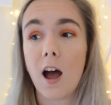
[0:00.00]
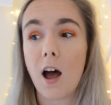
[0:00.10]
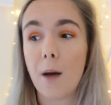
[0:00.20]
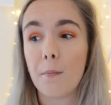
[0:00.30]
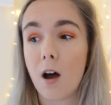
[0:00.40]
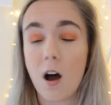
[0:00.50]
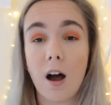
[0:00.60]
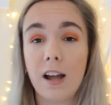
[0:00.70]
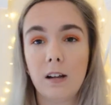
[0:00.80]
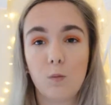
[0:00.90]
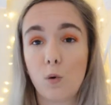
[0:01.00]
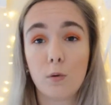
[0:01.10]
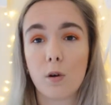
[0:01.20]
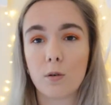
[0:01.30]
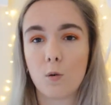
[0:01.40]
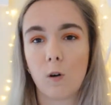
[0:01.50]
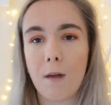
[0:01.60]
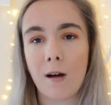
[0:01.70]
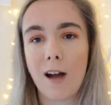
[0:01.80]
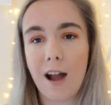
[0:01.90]
I will not talk
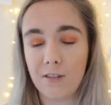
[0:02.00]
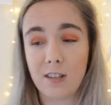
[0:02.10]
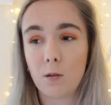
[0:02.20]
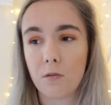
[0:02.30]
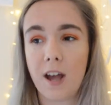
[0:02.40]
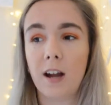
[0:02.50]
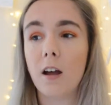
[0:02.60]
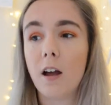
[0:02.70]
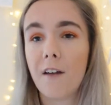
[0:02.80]
about every single thing.